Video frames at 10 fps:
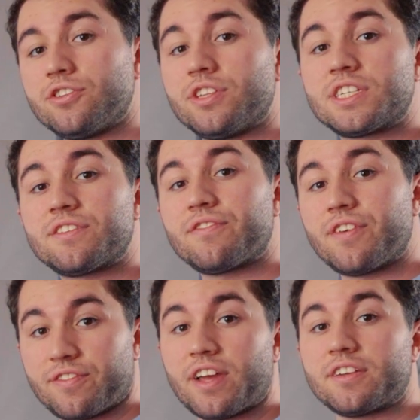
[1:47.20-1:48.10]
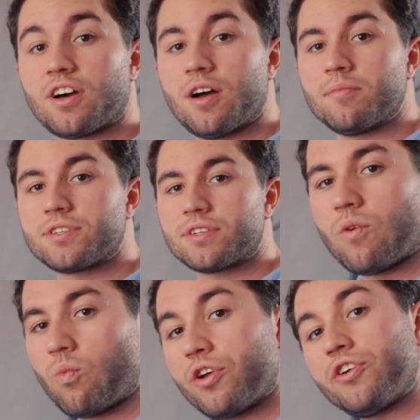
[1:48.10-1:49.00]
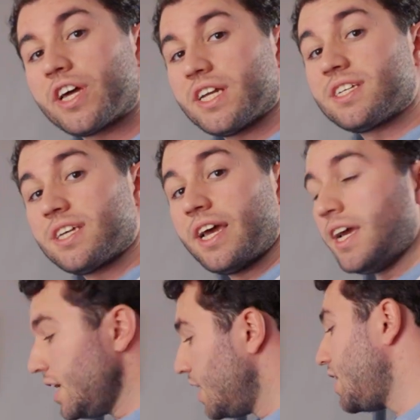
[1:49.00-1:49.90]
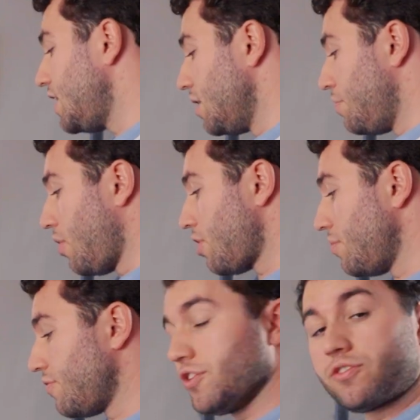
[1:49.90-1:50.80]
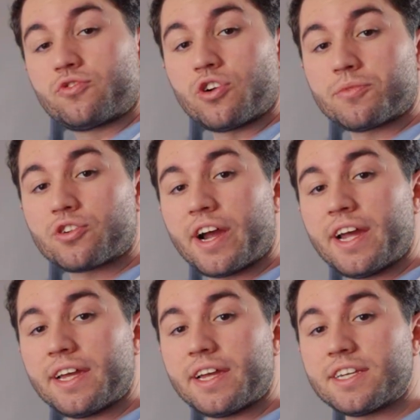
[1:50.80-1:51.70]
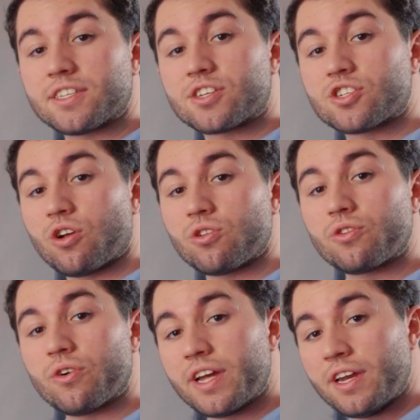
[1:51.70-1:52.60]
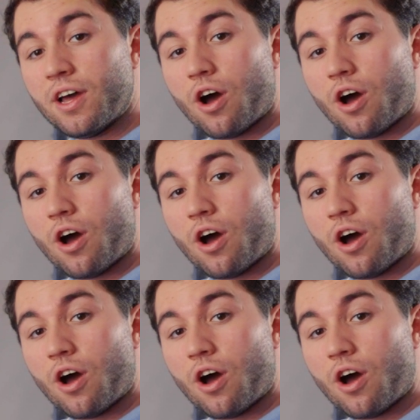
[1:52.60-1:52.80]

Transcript: do this 15 times. What you're gonna see in the bottom of the drip tray is the solenoid